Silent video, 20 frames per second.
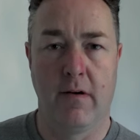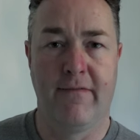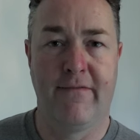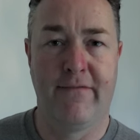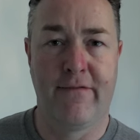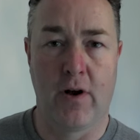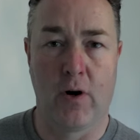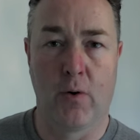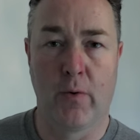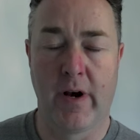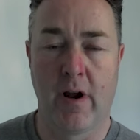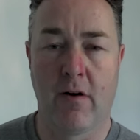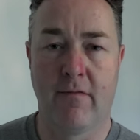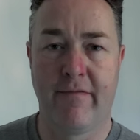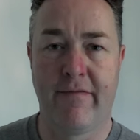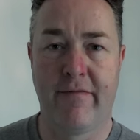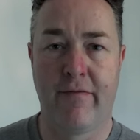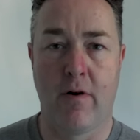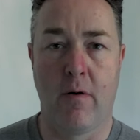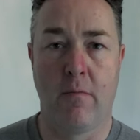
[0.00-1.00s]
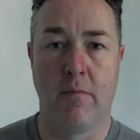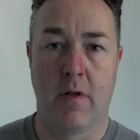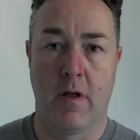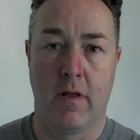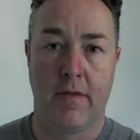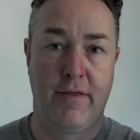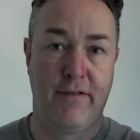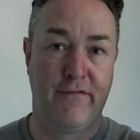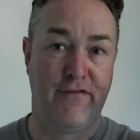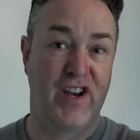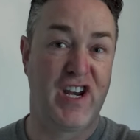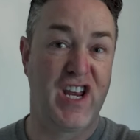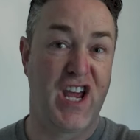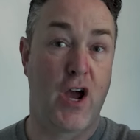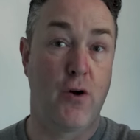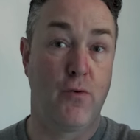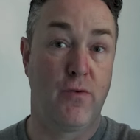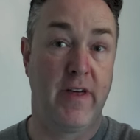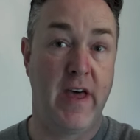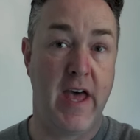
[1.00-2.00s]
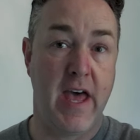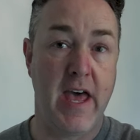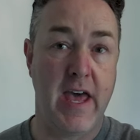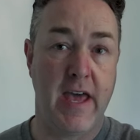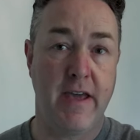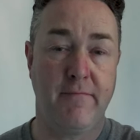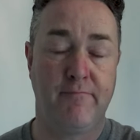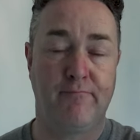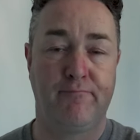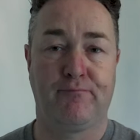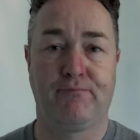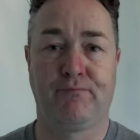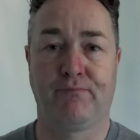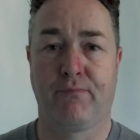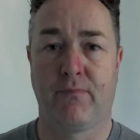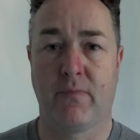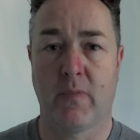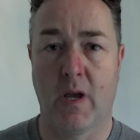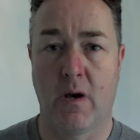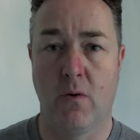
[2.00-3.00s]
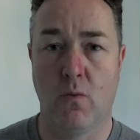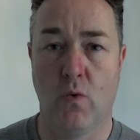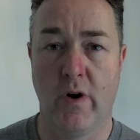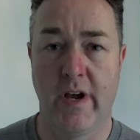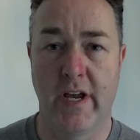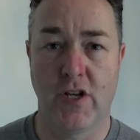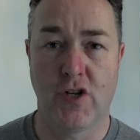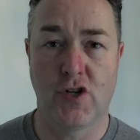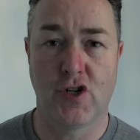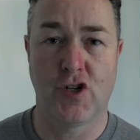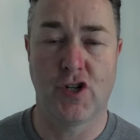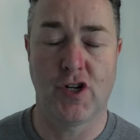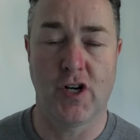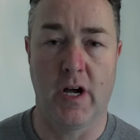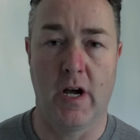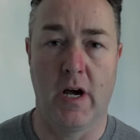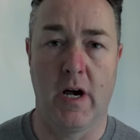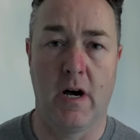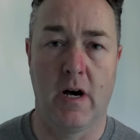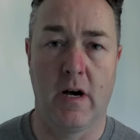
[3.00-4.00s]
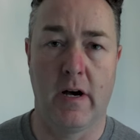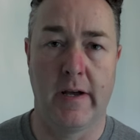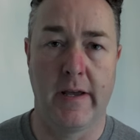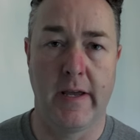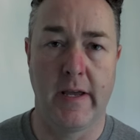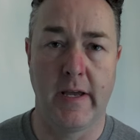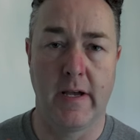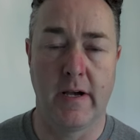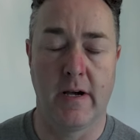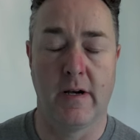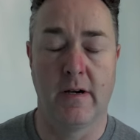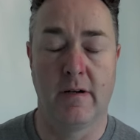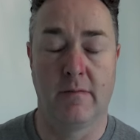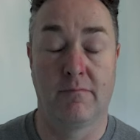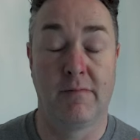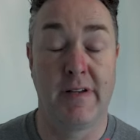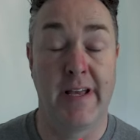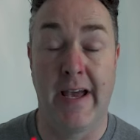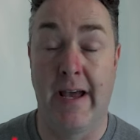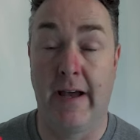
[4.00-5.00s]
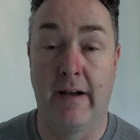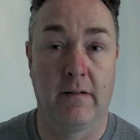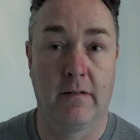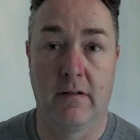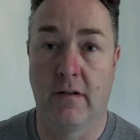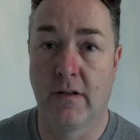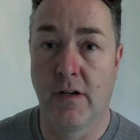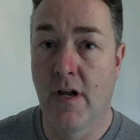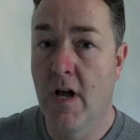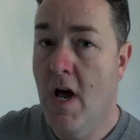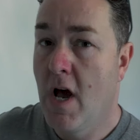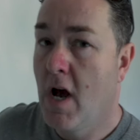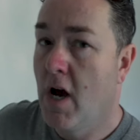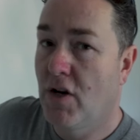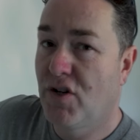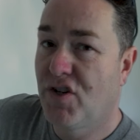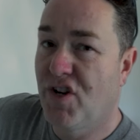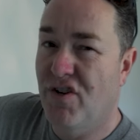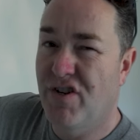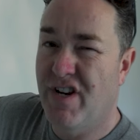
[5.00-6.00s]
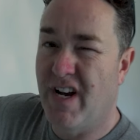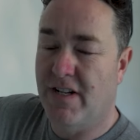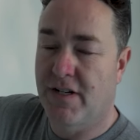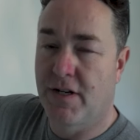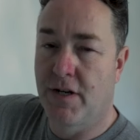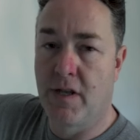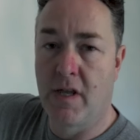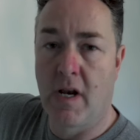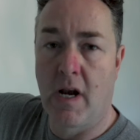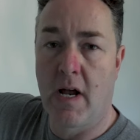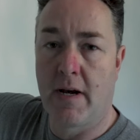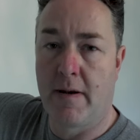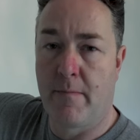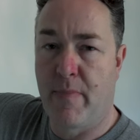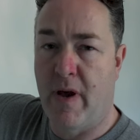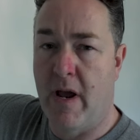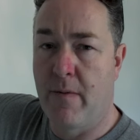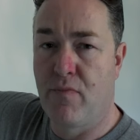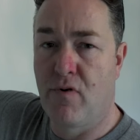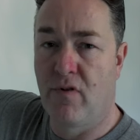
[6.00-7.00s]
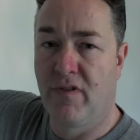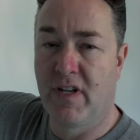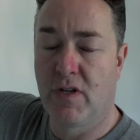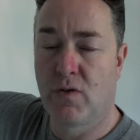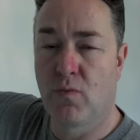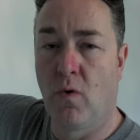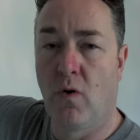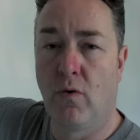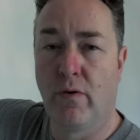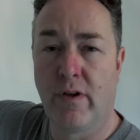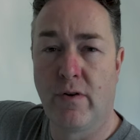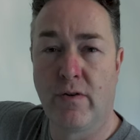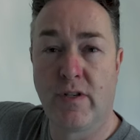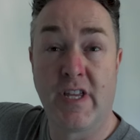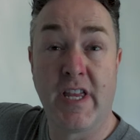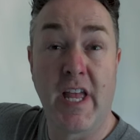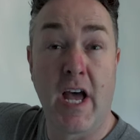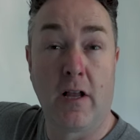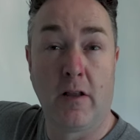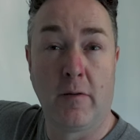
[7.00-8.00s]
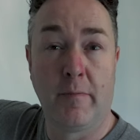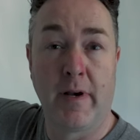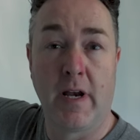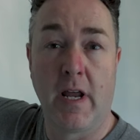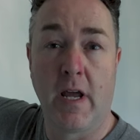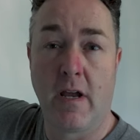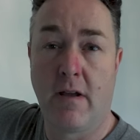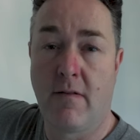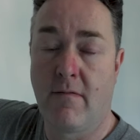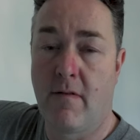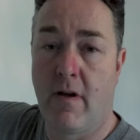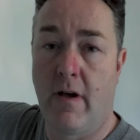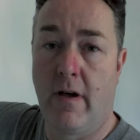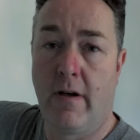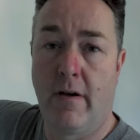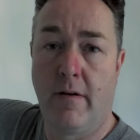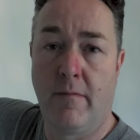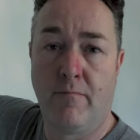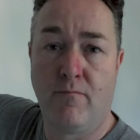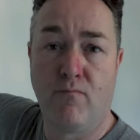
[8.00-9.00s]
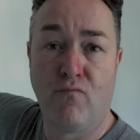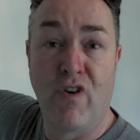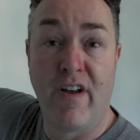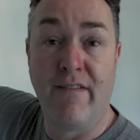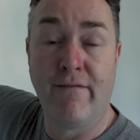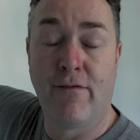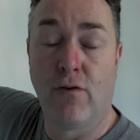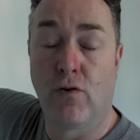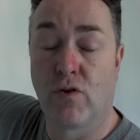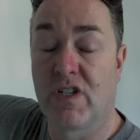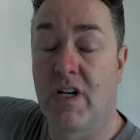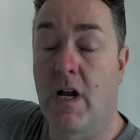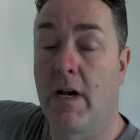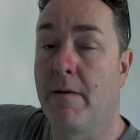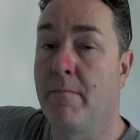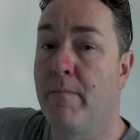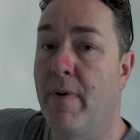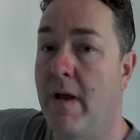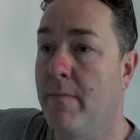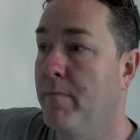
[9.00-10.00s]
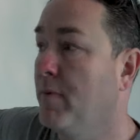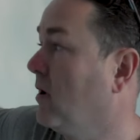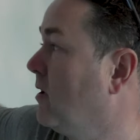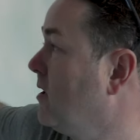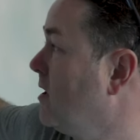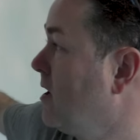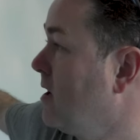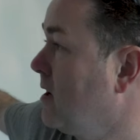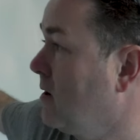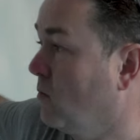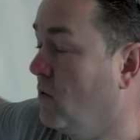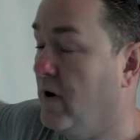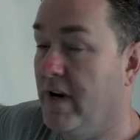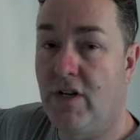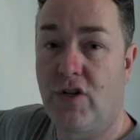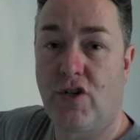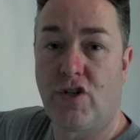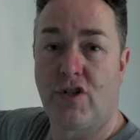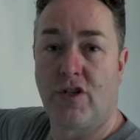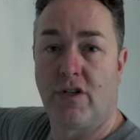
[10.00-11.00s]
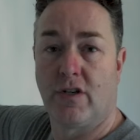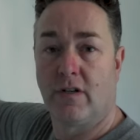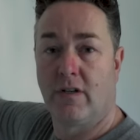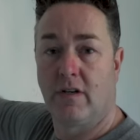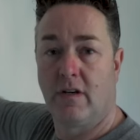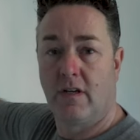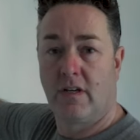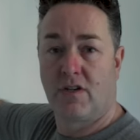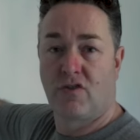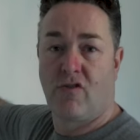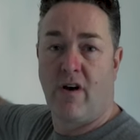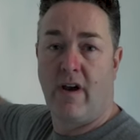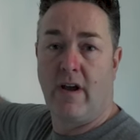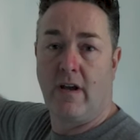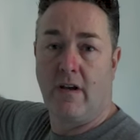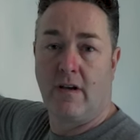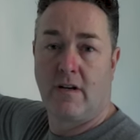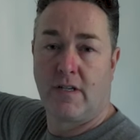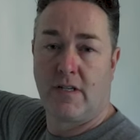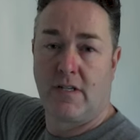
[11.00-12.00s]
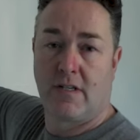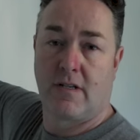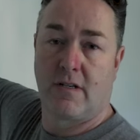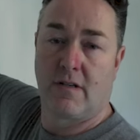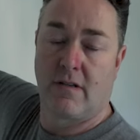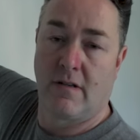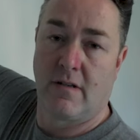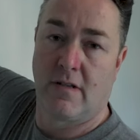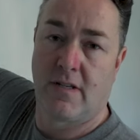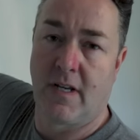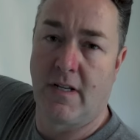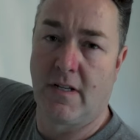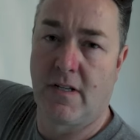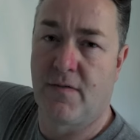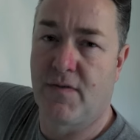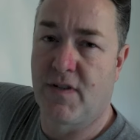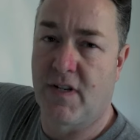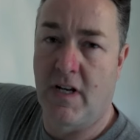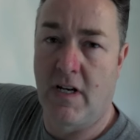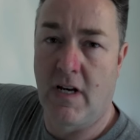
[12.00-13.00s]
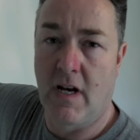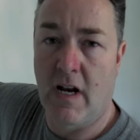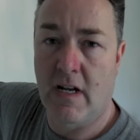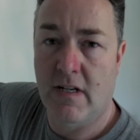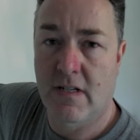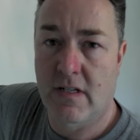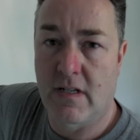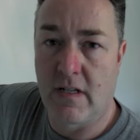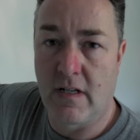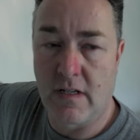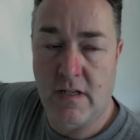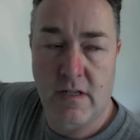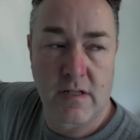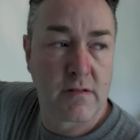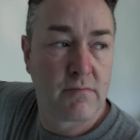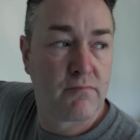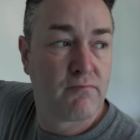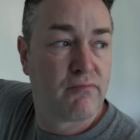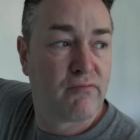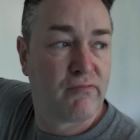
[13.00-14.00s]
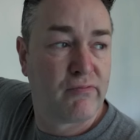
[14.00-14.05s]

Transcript: following on from the video there, which I showed you how to do the lining paper on this wall using the Albany reinforced lining paper, which is great because since I've seen you last, it's